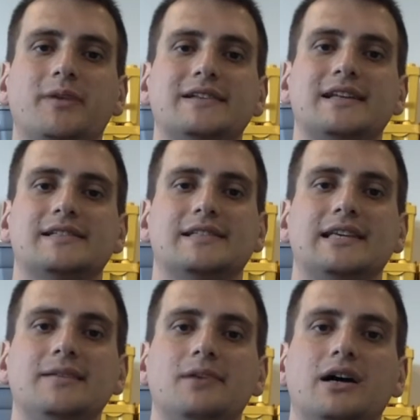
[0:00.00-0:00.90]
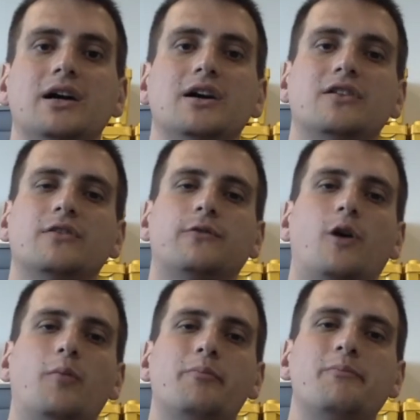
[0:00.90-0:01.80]
base, that schema to
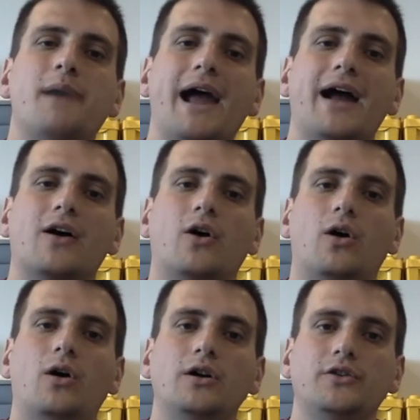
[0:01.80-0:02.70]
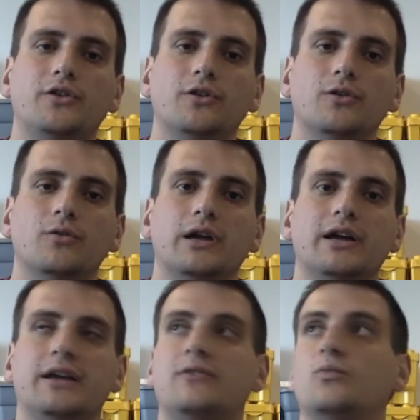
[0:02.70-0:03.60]
fall back onto
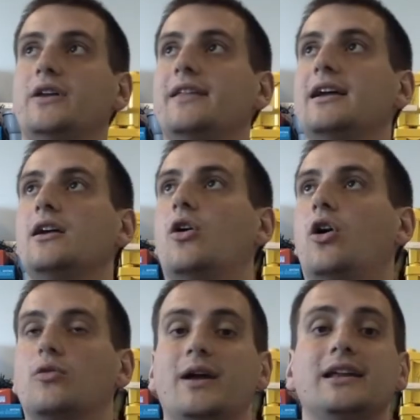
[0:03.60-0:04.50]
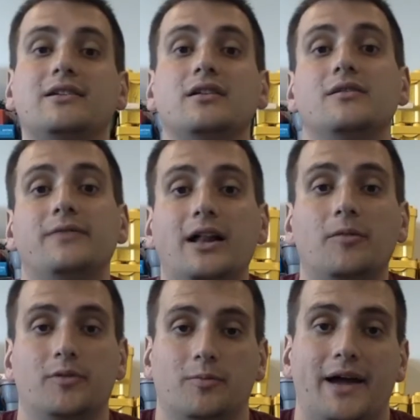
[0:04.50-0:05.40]
when they are ready to
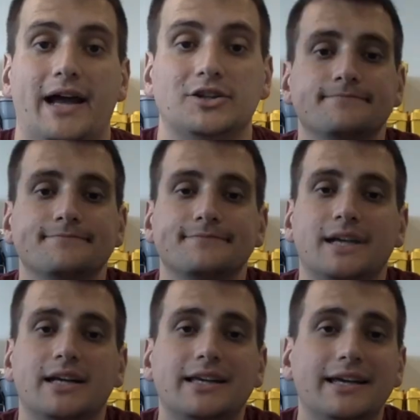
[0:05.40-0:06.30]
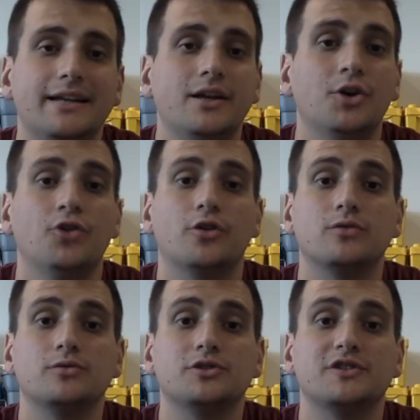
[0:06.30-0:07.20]
develop their passion. Again,
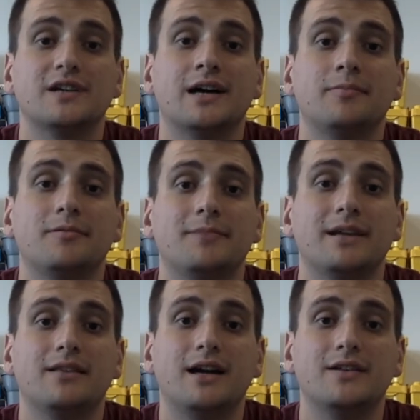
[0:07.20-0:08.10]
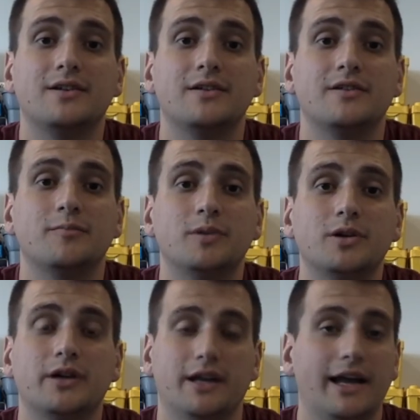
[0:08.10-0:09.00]
those are just a couple of my thoughts on this
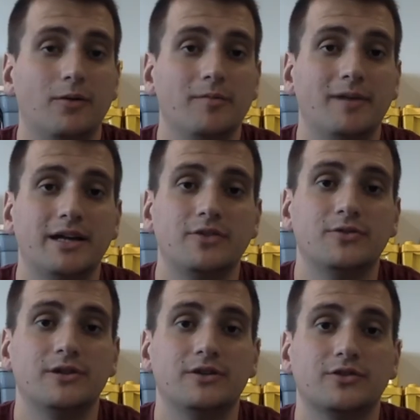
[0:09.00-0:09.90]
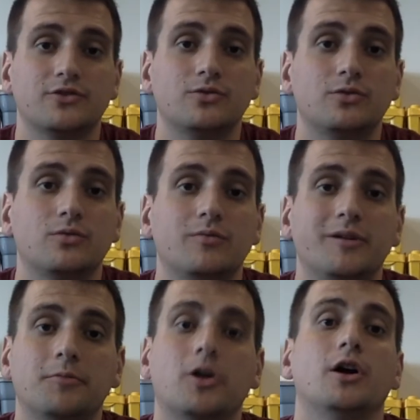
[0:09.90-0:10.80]
book and how we might use it as a school.
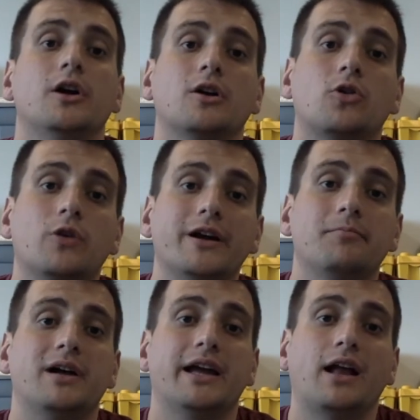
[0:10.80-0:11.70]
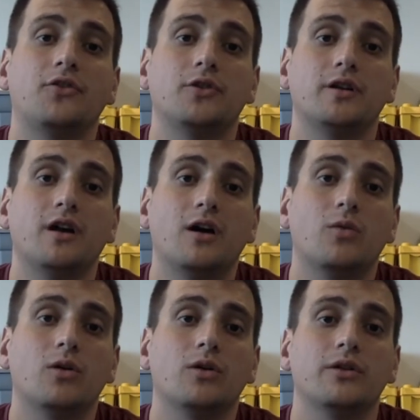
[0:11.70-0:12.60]
Remember, Grit by Angela
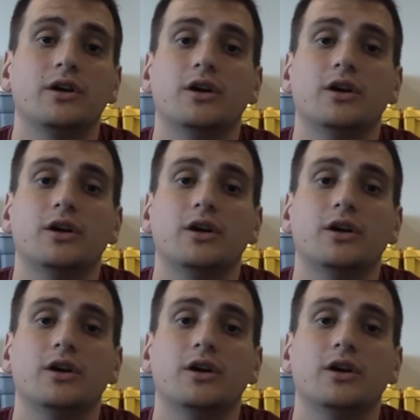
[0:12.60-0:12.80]
Duckworth,